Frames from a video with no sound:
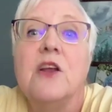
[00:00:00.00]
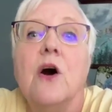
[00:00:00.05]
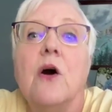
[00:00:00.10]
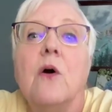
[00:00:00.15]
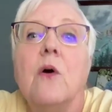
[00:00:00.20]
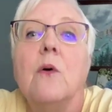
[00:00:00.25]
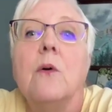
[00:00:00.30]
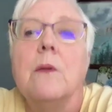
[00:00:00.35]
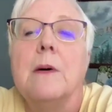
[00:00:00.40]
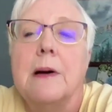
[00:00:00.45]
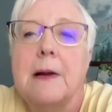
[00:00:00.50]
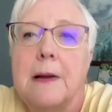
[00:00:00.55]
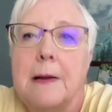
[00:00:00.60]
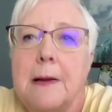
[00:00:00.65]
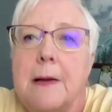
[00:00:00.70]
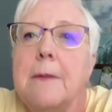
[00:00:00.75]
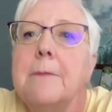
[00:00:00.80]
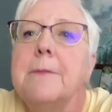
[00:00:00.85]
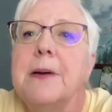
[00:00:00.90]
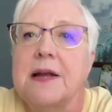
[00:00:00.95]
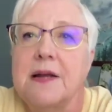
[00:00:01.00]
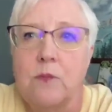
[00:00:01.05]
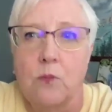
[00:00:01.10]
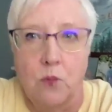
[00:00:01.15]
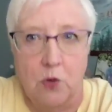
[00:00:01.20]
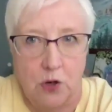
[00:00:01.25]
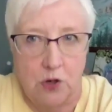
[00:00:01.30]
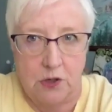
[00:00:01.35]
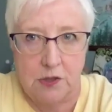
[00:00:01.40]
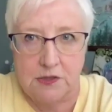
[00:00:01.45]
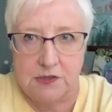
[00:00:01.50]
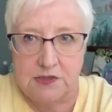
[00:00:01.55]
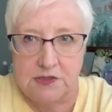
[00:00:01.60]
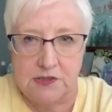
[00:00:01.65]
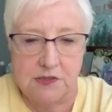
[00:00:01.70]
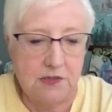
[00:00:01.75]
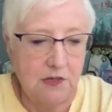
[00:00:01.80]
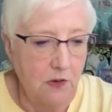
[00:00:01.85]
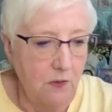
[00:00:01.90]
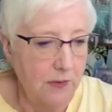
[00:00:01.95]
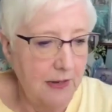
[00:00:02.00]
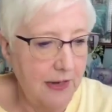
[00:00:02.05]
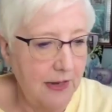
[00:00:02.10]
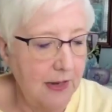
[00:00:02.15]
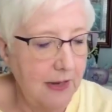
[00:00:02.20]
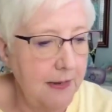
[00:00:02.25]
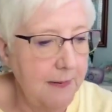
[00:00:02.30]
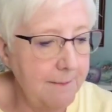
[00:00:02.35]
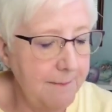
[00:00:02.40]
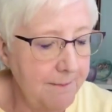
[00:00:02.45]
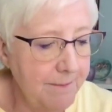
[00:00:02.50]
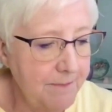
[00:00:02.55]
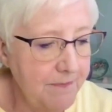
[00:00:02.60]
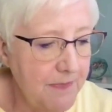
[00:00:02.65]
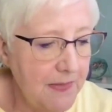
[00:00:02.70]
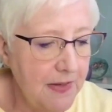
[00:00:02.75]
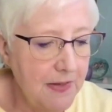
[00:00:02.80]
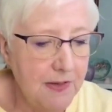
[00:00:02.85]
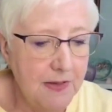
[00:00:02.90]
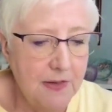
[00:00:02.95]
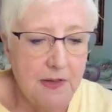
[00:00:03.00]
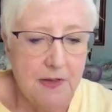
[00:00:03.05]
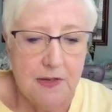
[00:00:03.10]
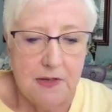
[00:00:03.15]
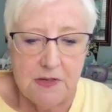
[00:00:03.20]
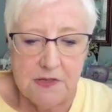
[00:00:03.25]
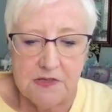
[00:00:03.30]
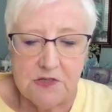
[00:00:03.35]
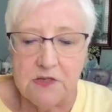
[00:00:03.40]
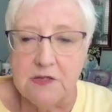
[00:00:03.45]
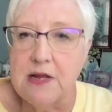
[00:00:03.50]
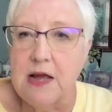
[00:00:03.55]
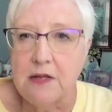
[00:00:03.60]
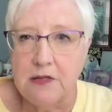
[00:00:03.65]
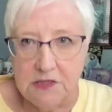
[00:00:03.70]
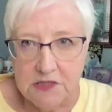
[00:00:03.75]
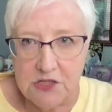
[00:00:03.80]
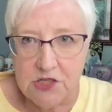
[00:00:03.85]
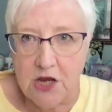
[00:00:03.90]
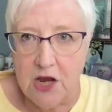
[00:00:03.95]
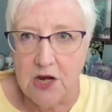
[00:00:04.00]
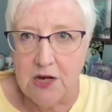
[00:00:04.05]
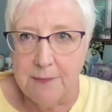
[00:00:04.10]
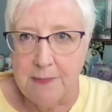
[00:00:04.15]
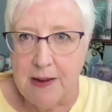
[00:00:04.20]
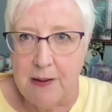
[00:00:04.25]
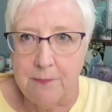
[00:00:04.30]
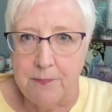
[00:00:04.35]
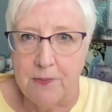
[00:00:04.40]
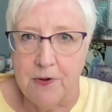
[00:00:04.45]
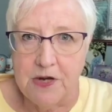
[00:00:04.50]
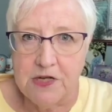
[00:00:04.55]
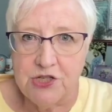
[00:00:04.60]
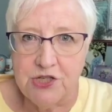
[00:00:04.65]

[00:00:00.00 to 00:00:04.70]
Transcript: I know, but it works, okay? So now let's talk about